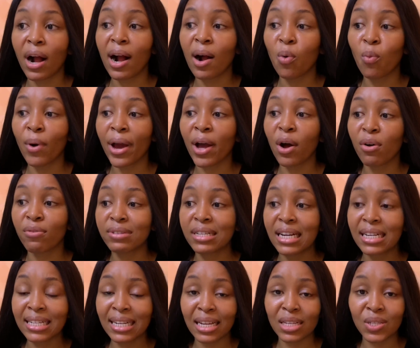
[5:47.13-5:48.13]
aware of their
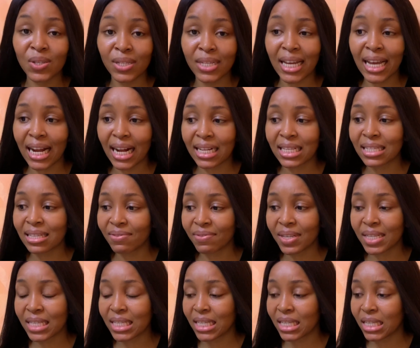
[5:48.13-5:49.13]
day-to-day
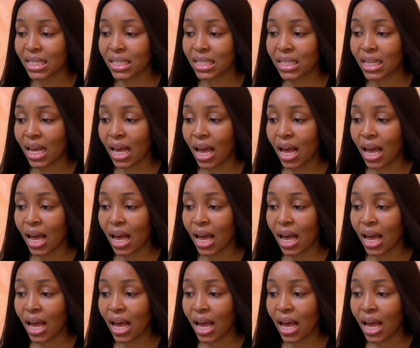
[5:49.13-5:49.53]
activities.